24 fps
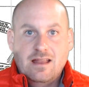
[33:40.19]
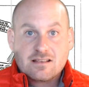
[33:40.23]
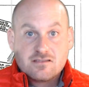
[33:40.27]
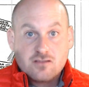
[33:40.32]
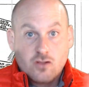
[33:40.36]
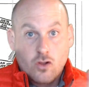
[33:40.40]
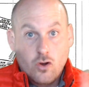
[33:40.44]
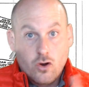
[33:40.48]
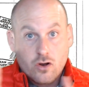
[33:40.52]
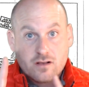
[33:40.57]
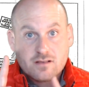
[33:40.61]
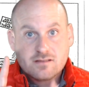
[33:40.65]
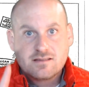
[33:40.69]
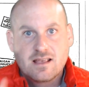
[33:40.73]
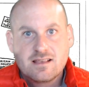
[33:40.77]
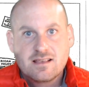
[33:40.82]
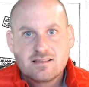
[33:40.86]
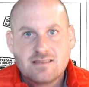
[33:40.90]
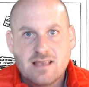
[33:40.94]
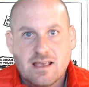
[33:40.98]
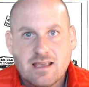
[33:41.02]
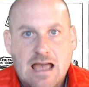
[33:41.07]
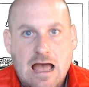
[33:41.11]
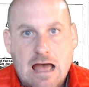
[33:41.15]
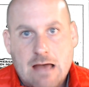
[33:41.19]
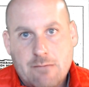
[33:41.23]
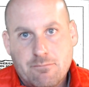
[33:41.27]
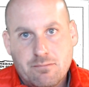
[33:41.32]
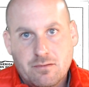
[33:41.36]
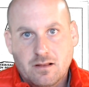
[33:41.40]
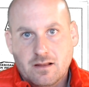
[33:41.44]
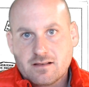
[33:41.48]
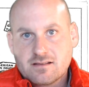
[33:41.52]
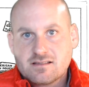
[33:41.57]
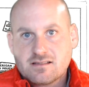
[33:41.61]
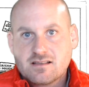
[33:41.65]
As long as they say
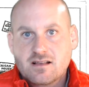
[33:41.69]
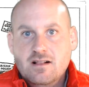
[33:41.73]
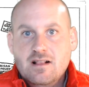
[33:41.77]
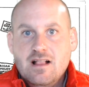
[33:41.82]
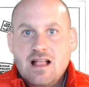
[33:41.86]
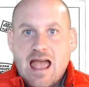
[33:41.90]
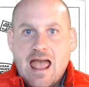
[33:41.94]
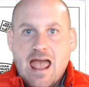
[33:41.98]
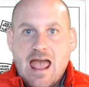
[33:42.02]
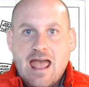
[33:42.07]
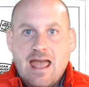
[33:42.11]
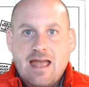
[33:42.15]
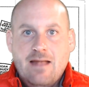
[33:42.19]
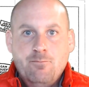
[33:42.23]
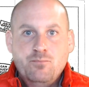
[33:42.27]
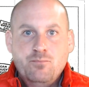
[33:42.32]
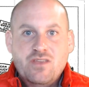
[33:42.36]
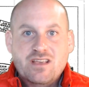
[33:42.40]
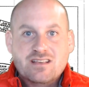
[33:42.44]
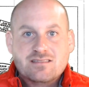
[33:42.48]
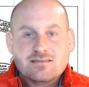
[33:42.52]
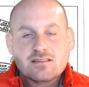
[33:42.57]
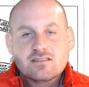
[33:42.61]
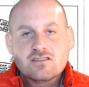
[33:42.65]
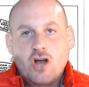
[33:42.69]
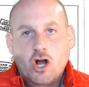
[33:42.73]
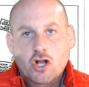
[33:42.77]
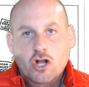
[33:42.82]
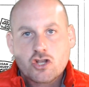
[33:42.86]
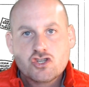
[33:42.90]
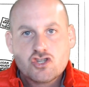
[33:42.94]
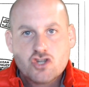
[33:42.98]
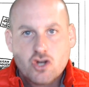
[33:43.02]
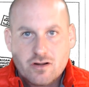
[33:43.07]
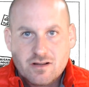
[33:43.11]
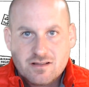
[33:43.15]
capitalist. And this is
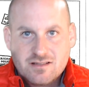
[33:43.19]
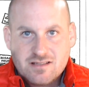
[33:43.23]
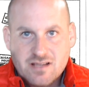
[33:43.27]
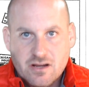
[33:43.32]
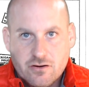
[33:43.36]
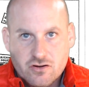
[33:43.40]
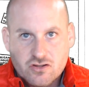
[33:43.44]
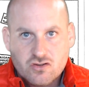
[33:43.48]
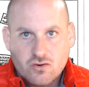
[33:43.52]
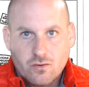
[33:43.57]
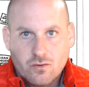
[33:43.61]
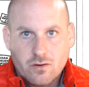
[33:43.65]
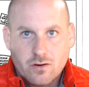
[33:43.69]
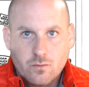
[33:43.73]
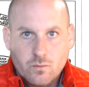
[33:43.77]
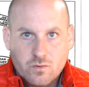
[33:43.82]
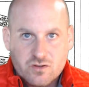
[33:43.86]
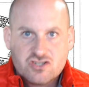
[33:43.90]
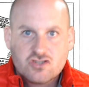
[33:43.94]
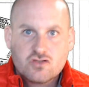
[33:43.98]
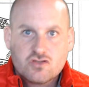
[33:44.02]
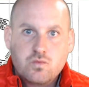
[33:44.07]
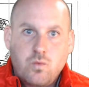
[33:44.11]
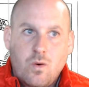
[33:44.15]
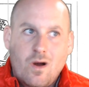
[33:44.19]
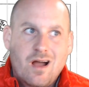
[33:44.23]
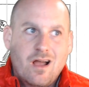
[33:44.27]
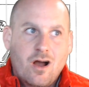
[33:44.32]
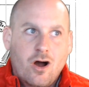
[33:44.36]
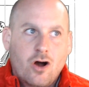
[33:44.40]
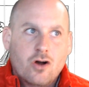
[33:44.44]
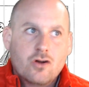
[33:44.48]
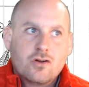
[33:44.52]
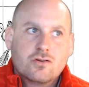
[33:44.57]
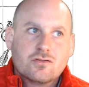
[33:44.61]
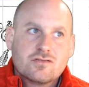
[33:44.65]
uncharted territory, which is why
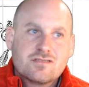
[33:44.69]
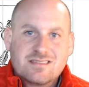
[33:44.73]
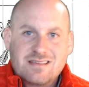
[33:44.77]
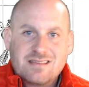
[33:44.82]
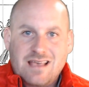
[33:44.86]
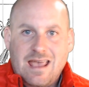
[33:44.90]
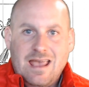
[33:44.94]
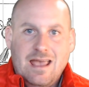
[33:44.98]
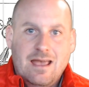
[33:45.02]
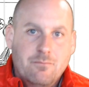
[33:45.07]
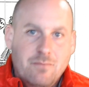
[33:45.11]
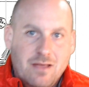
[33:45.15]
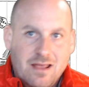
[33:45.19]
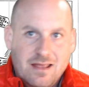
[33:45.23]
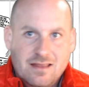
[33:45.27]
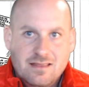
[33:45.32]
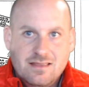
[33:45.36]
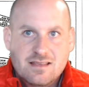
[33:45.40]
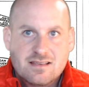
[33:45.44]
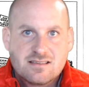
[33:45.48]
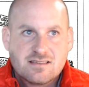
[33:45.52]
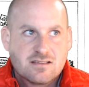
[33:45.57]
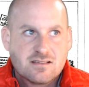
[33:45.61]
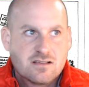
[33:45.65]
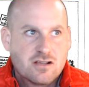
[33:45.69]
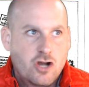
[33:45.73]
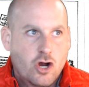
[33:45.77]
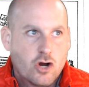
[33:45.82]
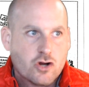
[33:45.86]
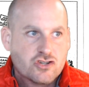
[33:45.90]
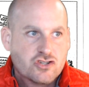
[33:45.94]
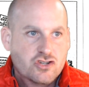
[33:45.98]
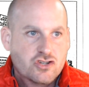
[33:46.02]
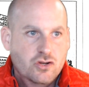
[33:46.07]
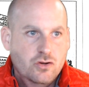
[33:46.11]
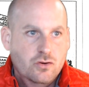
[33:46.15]
Uncle Sam in this
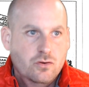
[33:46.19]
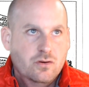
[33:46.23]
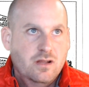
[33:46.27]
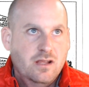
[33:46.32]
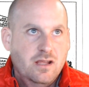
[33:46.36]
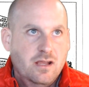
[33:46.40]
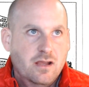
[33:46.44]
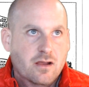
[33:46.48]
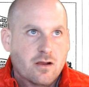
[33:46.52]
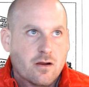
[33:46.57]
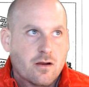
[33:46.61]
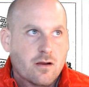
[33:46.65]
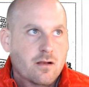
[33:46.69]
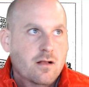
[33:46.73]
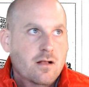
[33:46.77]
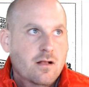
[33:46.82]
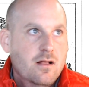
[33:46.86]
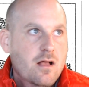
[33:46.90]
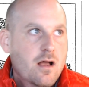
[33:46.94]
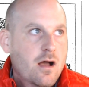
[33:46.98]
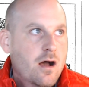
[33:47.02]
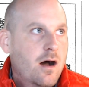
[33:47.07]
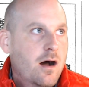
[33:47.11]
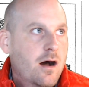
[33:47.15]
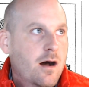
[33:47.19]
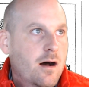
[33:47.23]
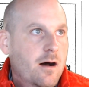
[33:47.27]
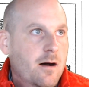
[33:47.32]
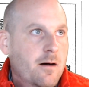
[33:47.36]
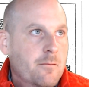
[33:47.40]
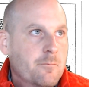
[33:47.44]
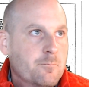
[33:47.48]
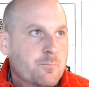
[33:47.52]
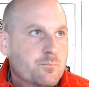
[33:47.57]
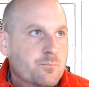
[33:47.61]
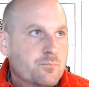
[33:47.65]
cartoon here,
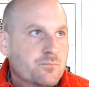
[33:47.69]
right?